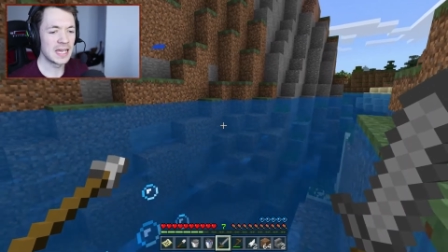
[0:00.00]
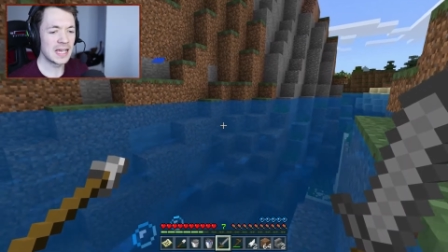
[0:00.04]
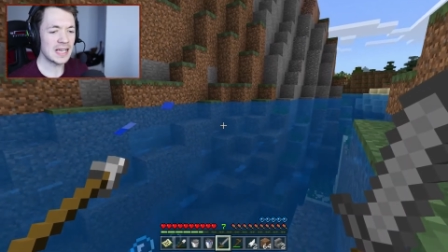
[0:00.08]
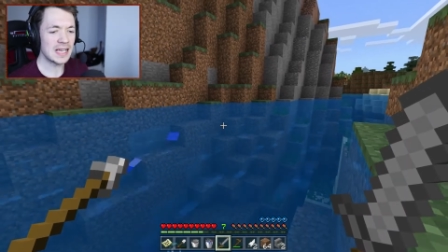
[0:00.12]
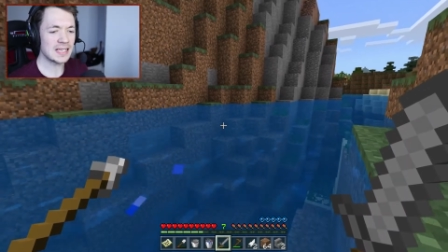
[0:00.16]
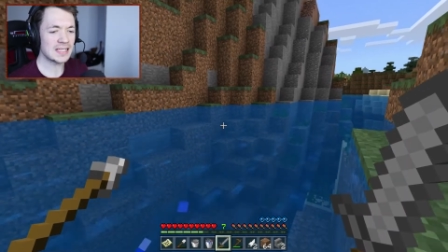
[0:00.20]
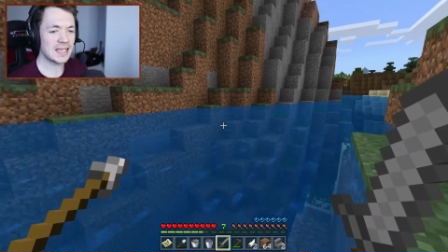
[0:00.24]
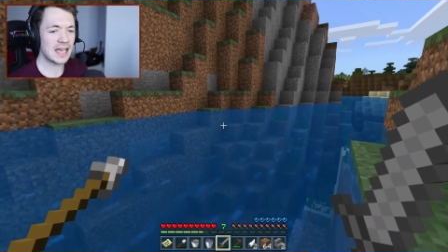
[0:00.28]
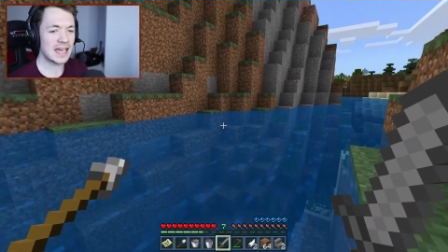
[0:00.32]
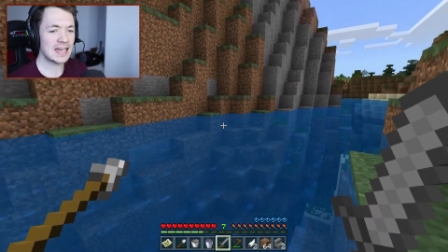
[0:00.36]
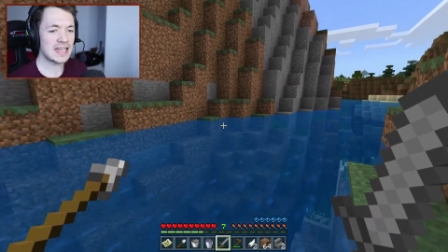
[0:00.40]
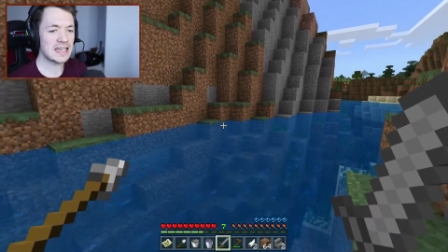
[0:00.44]

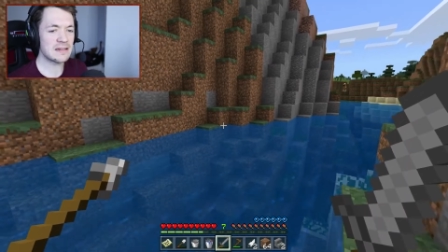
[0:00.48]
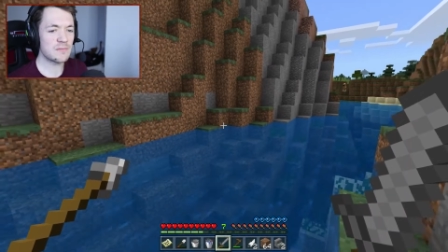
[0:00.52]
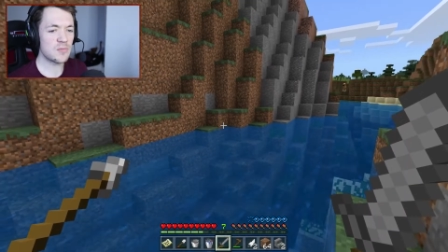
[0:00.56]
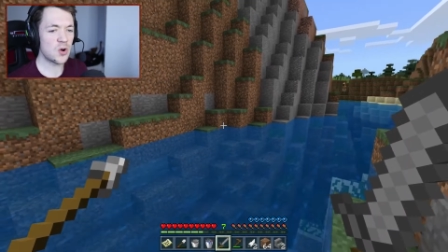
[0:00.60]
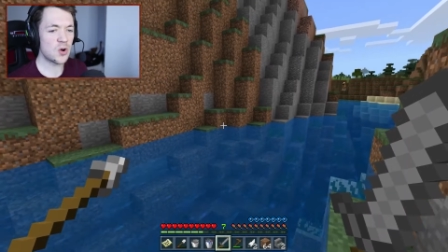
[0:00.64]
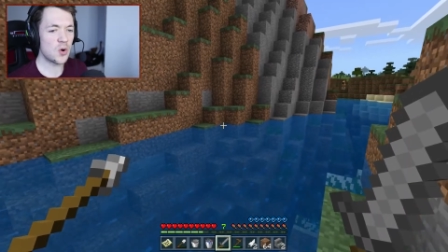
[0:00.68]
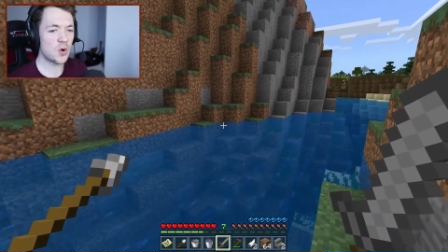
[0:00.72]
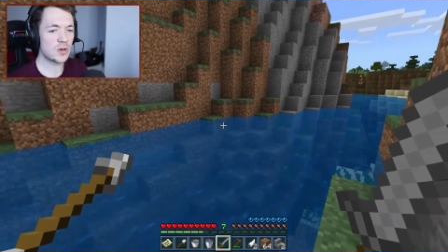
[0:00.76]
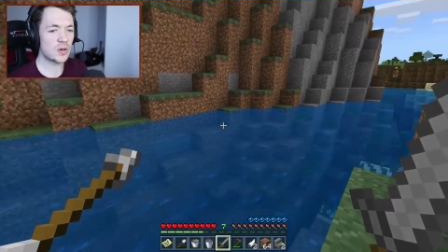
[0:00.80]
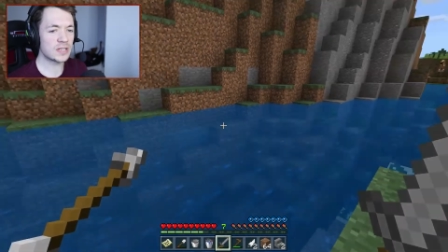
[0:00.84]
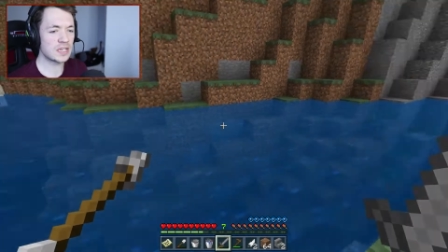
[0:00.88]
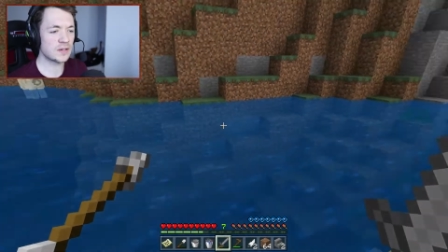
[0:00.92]
Is there any
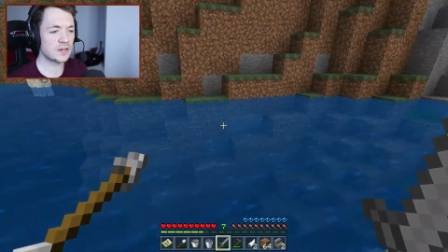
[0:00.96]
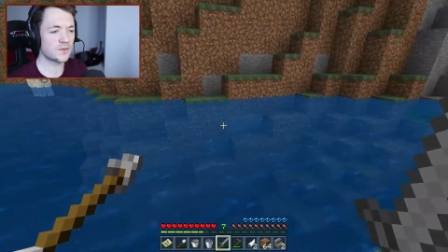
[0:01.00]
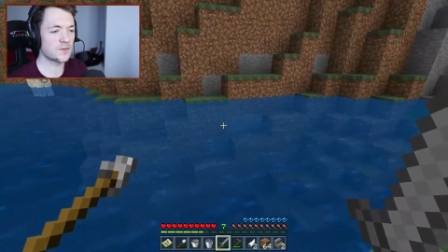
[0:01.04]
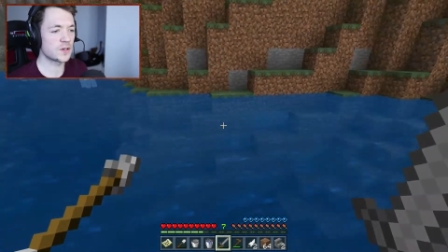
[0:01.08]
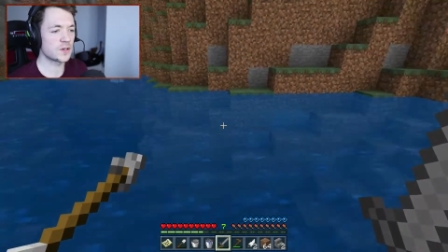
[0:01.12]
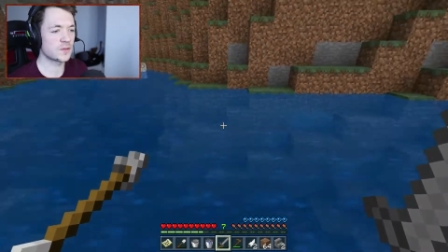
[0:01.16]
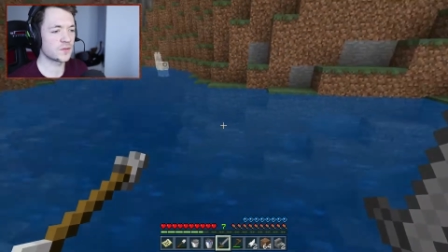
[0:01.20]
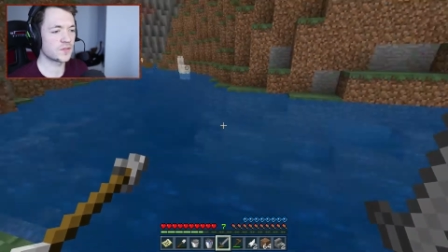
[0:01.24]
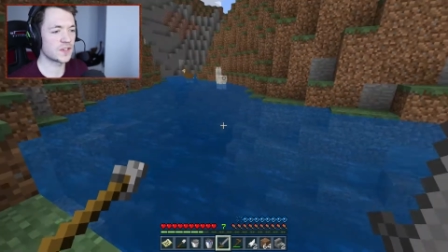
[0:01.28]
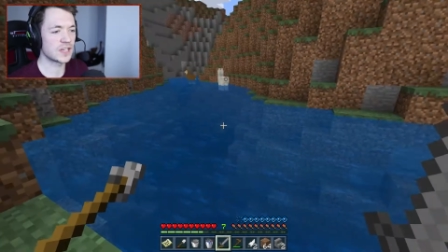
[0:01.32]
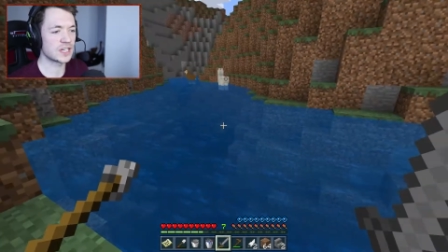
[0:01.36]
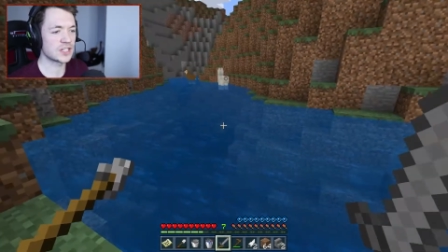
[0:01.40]
more
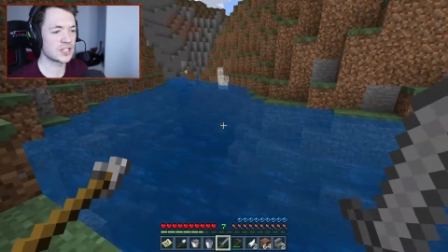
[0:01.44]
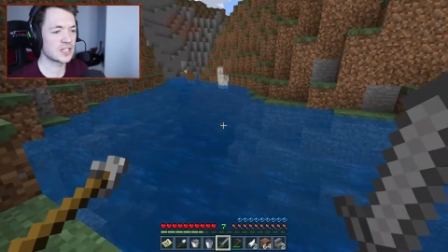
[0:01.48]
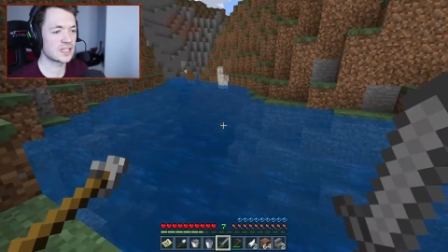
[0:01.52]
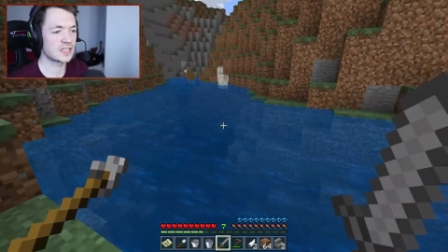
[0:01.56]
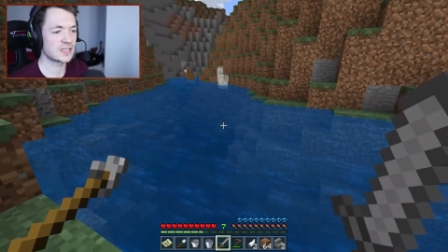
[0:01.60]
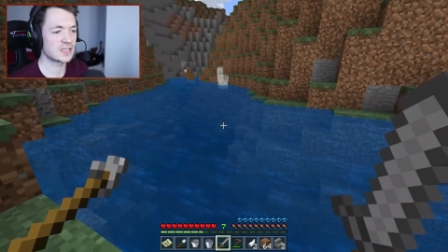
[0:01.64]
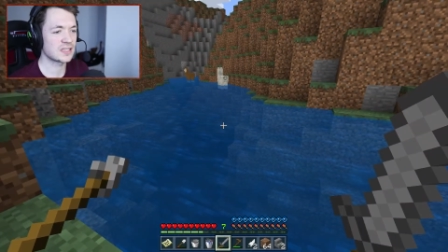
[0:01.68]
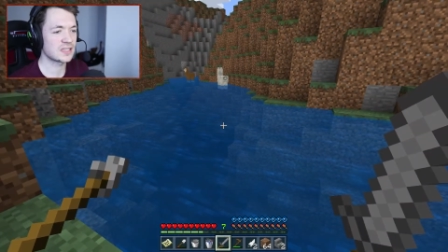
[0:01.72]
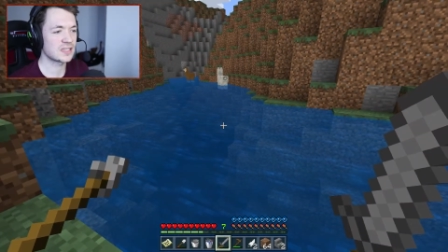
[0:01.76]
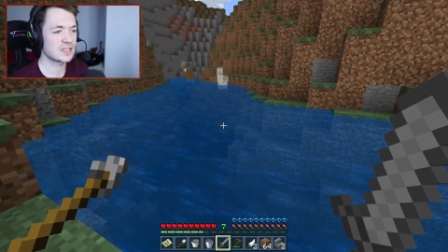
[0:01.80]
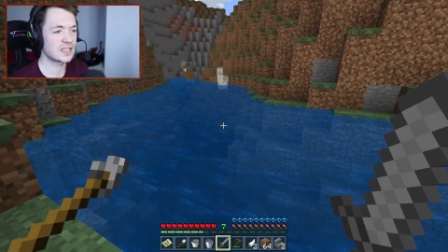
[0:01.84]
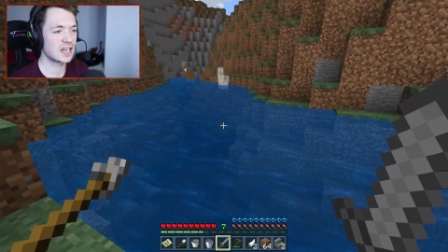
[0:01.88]
different
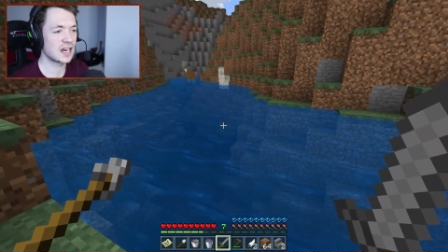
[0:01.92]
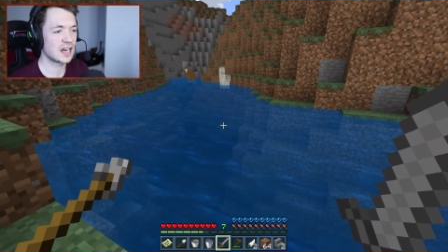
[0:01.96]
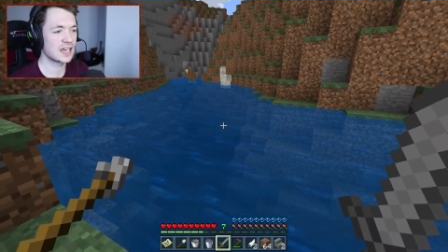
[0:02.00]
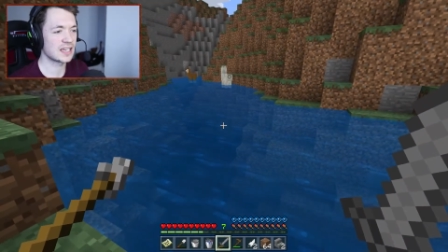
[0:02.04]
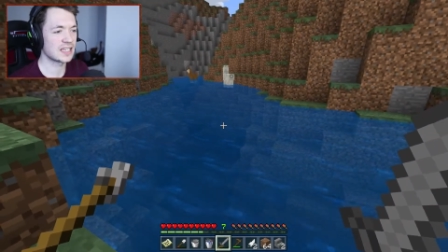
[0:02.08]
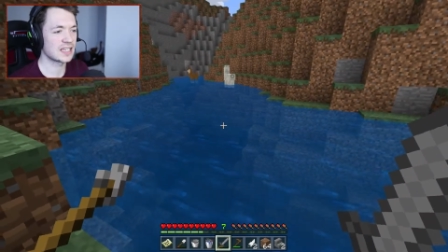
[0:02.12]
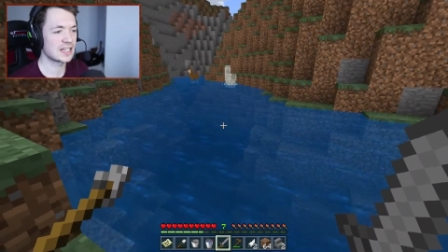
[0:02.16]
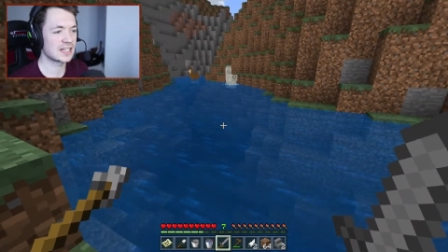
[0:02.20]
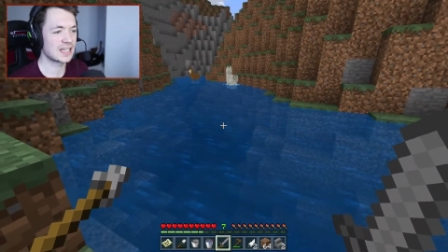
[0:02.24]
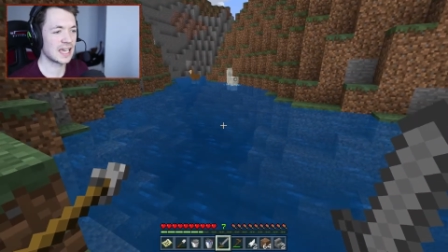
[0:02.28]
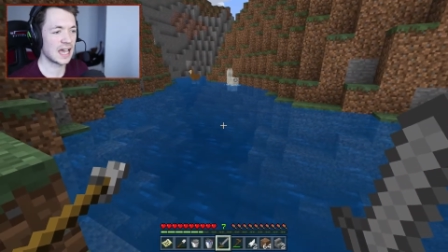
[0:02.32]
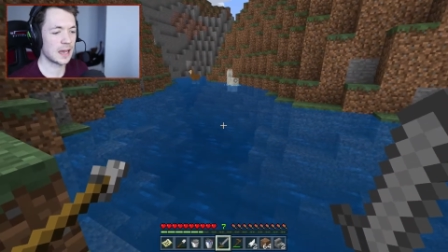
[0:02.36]
fishes that I
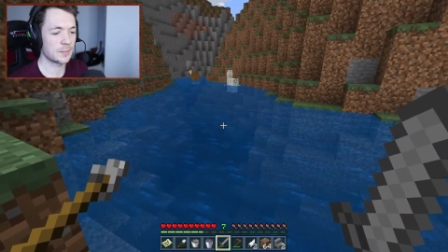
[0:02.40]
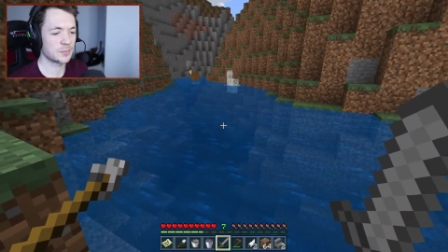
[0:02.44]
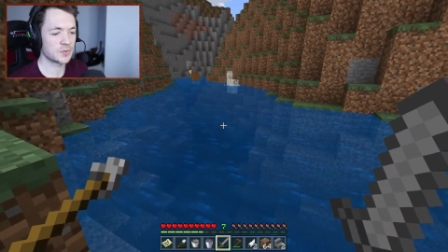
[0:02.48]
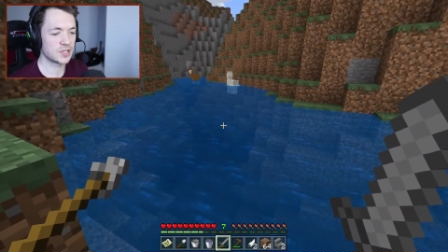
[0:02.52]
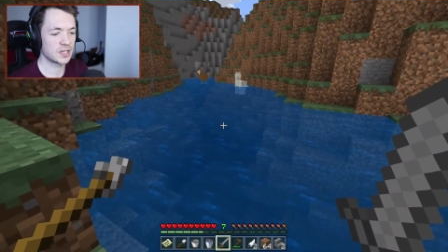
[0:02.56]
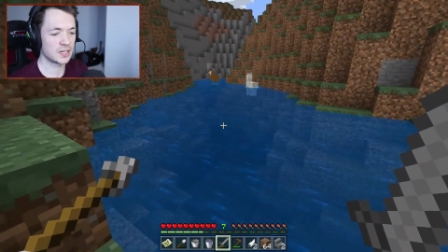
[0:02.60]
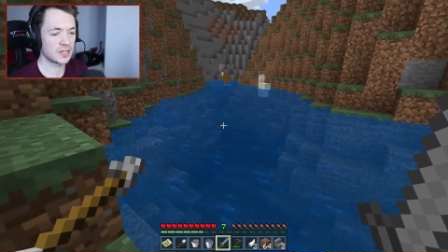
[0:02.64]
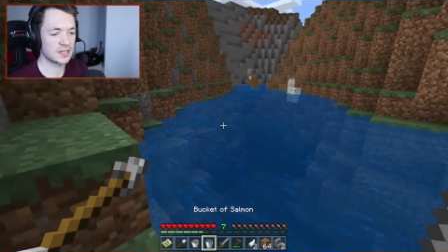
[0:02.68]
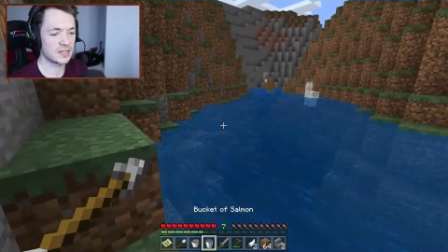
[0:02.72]
could capture?